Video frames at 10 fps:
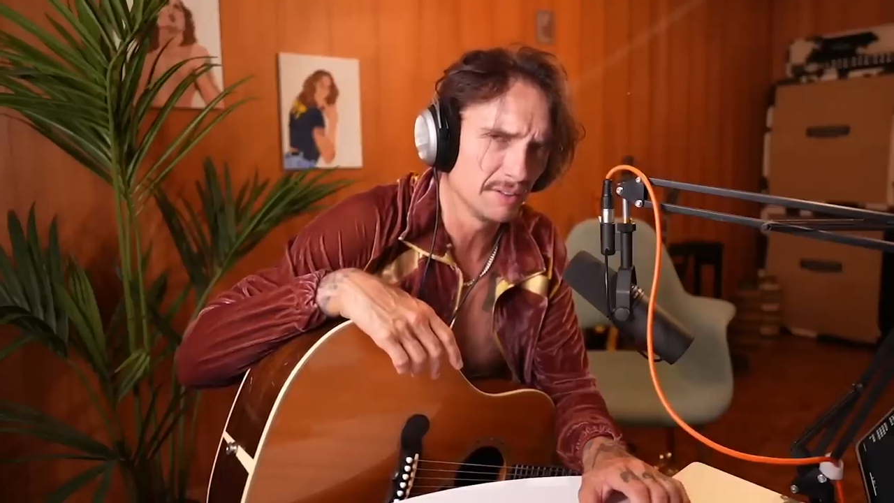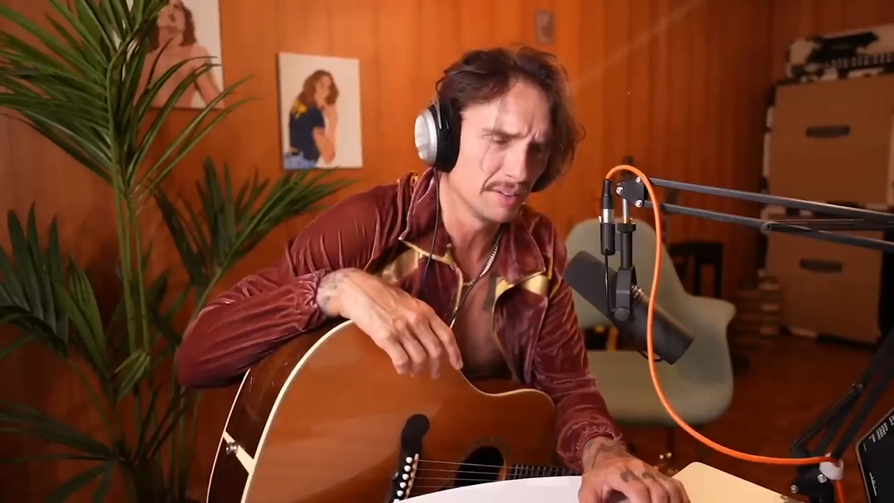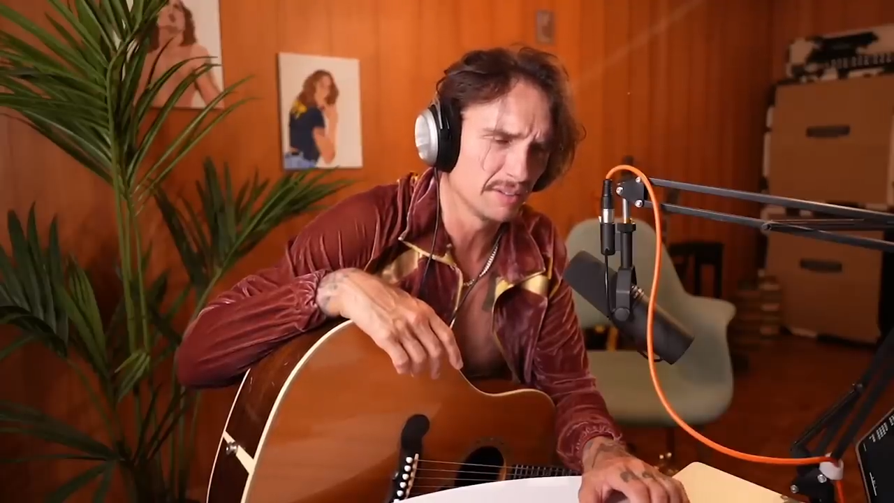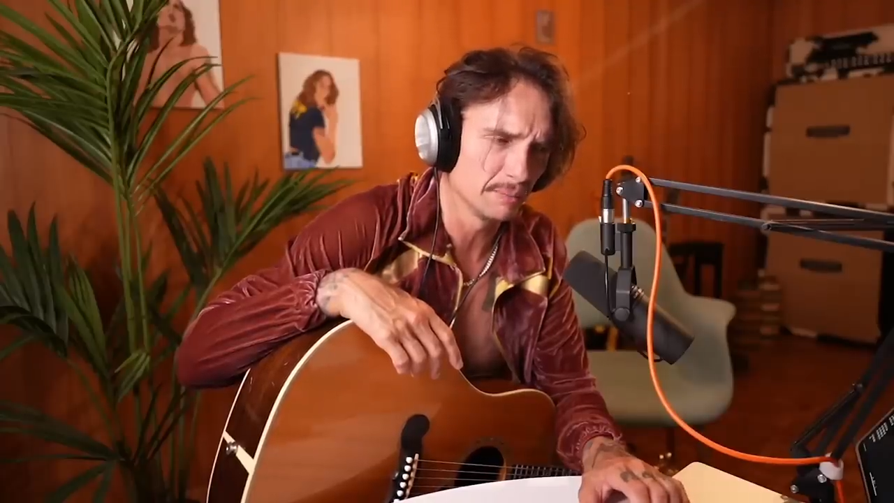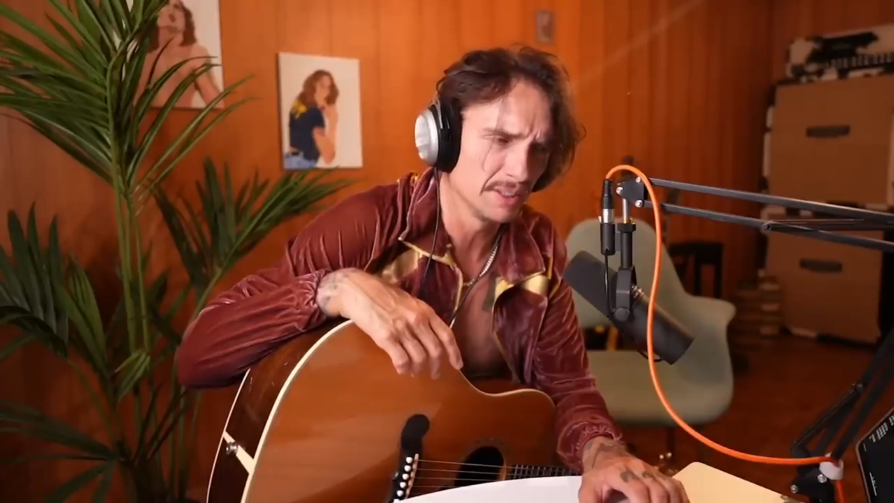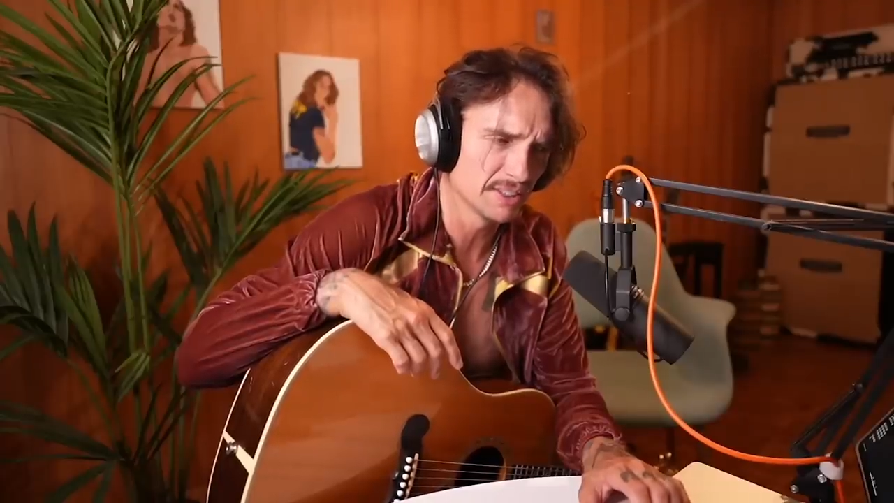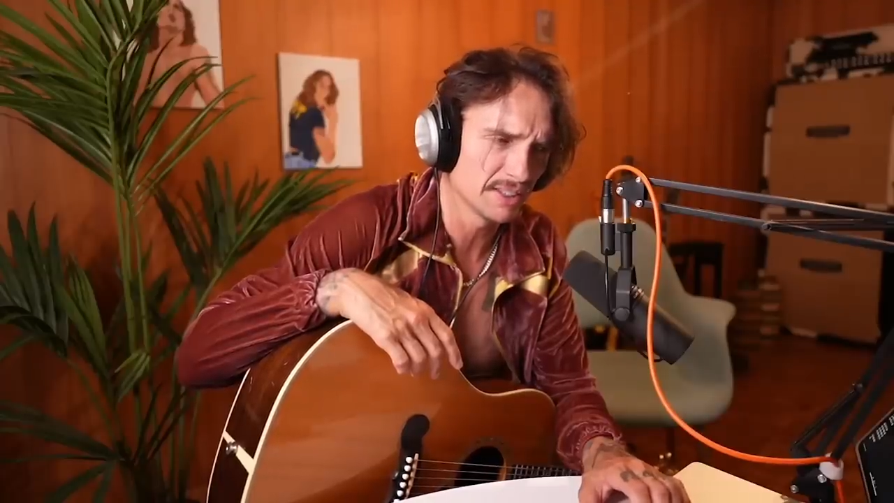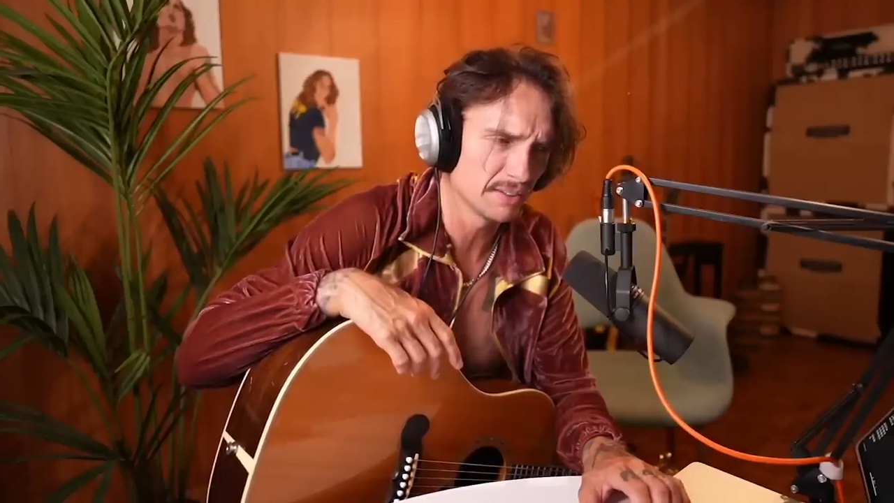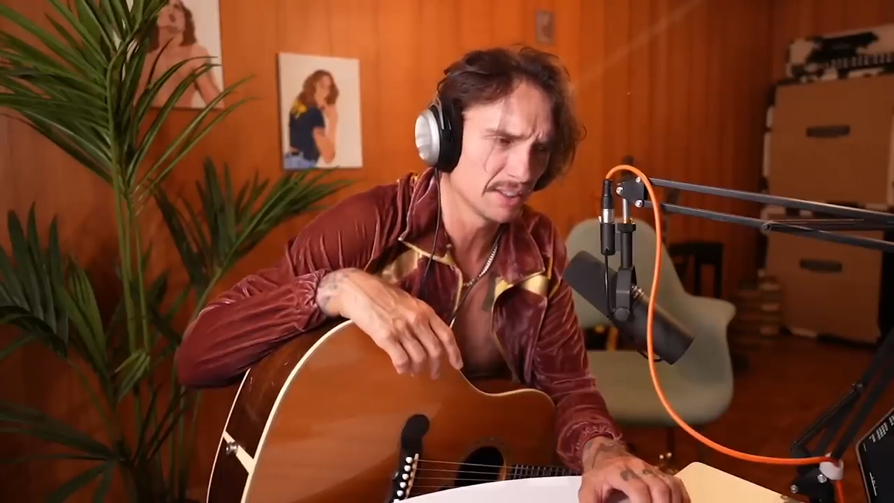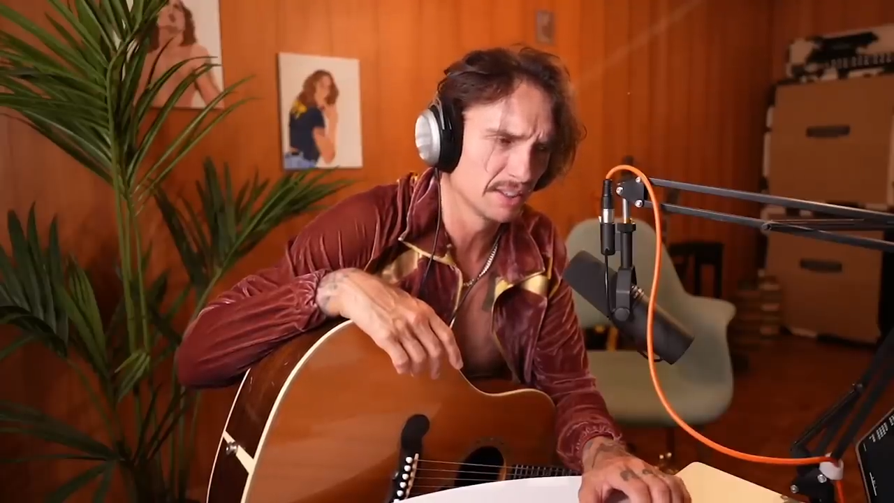very familiar
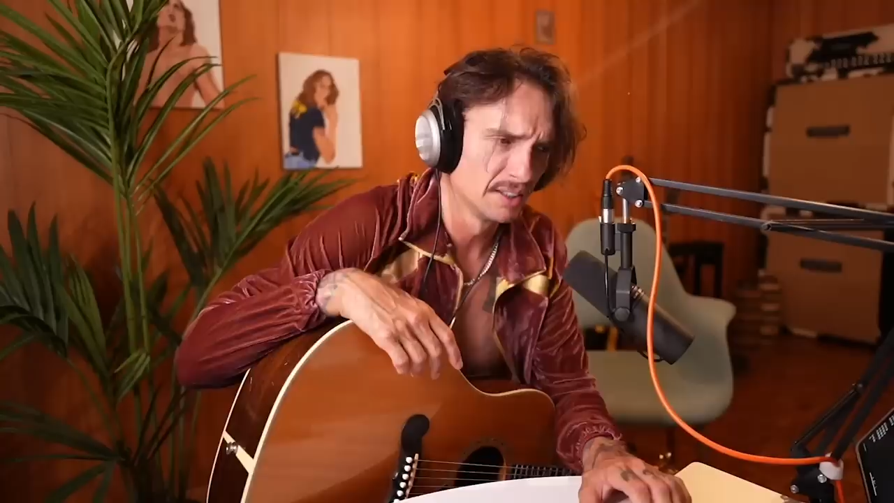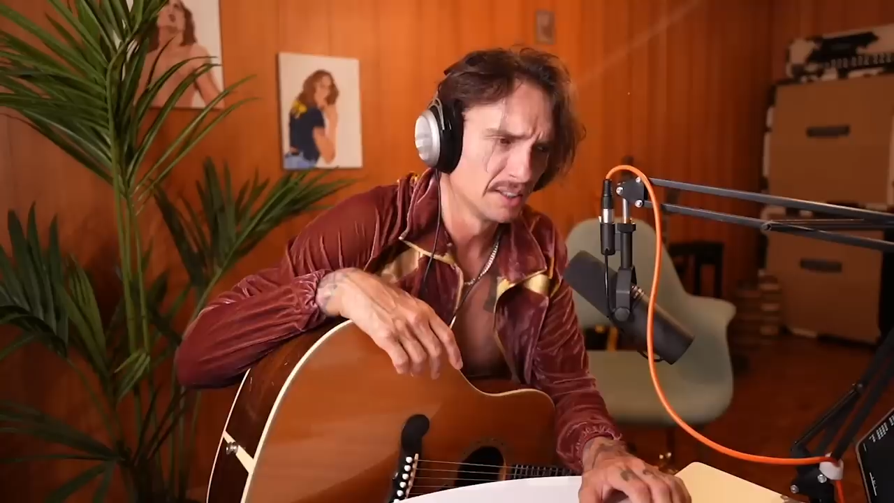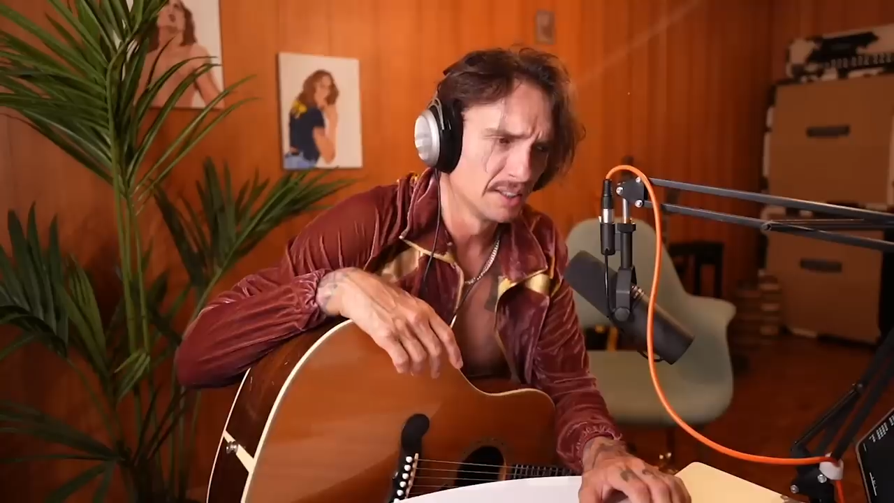sounding.